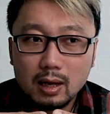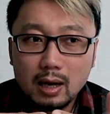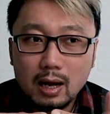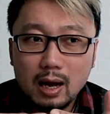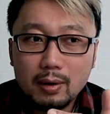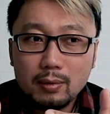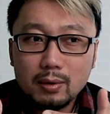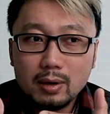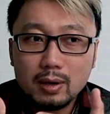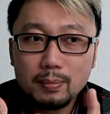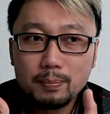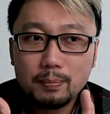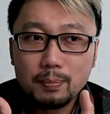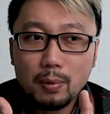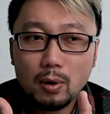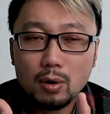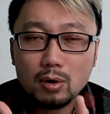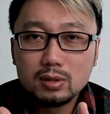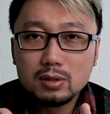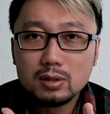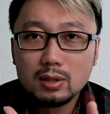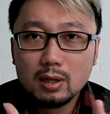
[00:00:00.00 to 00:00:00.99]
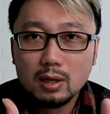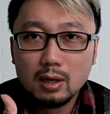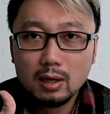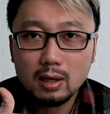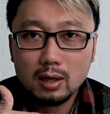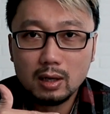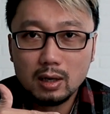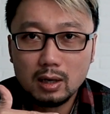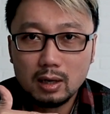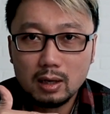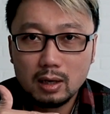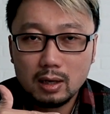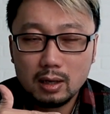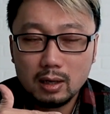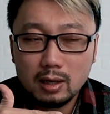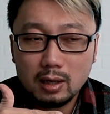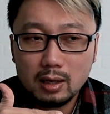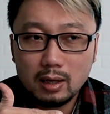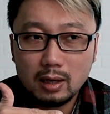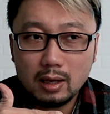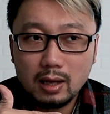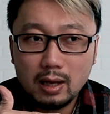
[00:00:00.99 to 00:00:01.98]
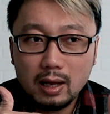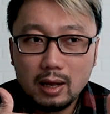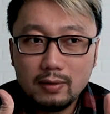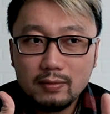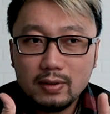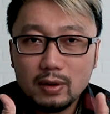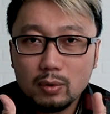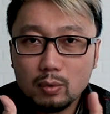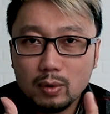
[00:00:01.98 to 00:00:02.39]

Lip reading: gonna post every